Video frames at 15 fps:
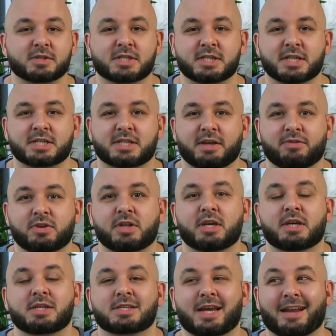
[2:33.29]
6-7
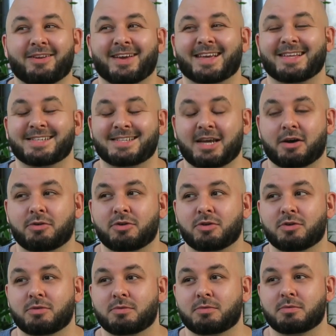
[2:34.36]
years, and I can tell
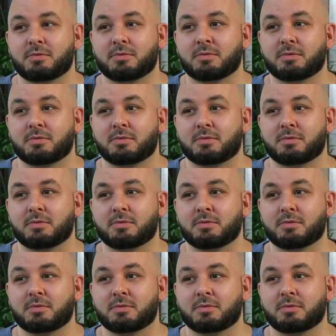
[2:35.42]
you